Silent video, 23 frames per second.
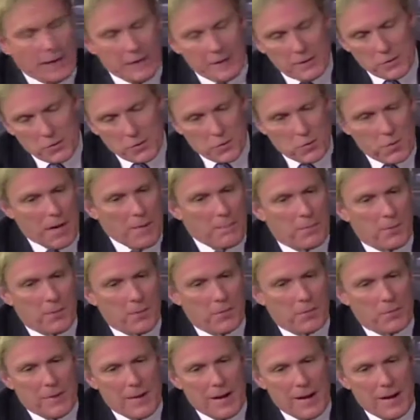it's a great
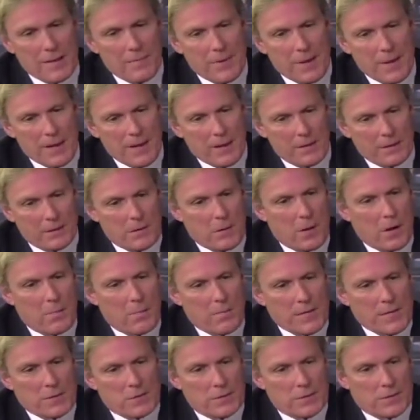program, and
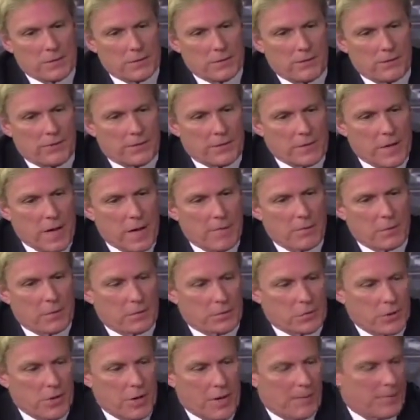Long Beach does a phenomenal
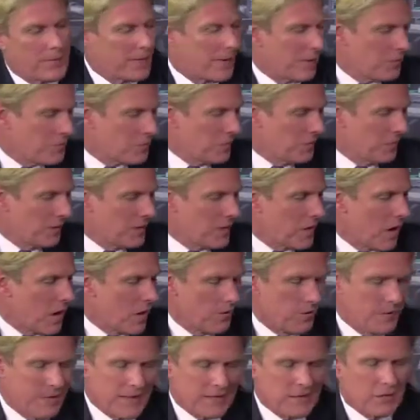job, and I was really
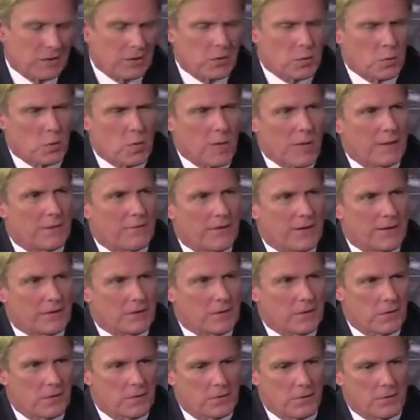honored. That's a great event
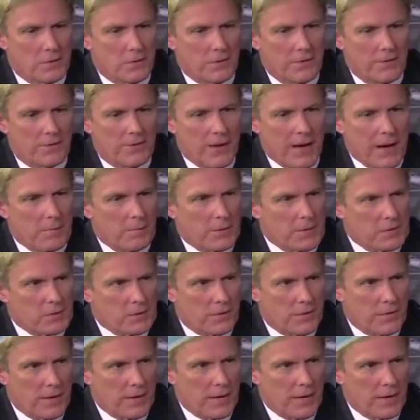to go to. The families are